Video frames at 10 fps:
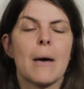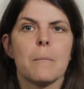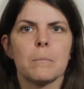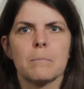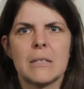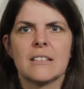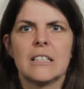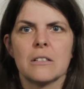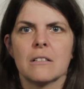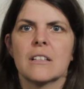I'm busy
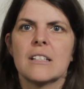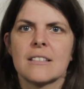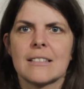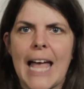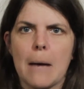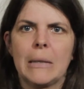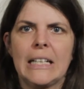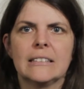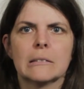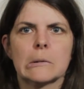doing these nappies,